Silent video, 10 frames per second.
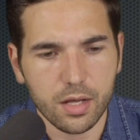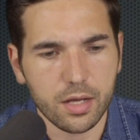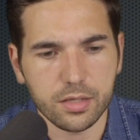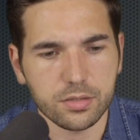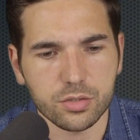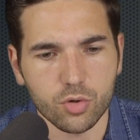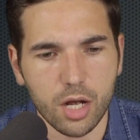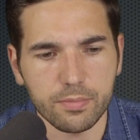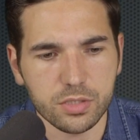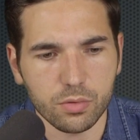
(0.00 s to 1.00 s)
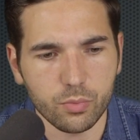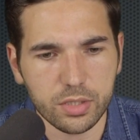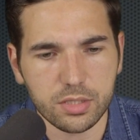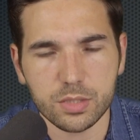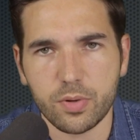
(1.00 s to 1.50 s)
uh, scrums
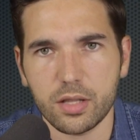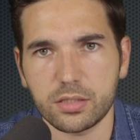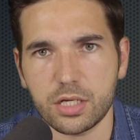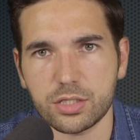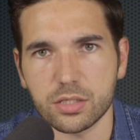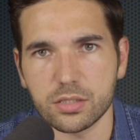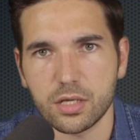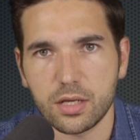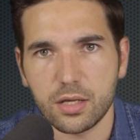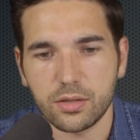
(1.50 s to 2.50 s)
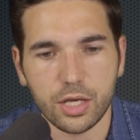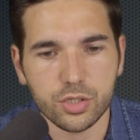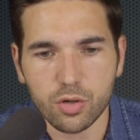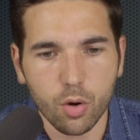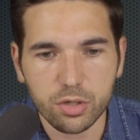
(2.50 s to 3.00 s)
with these politicians. They
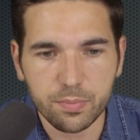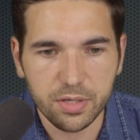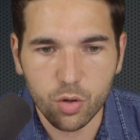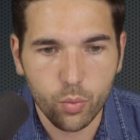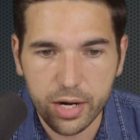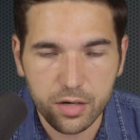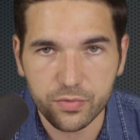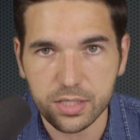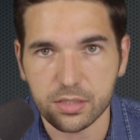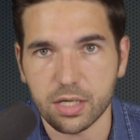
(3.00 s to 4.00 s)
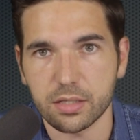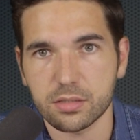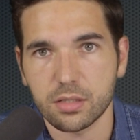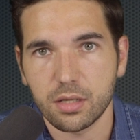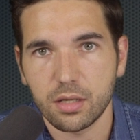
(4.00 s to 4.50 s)
should already be aware of these
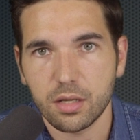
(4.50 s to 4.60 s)
things.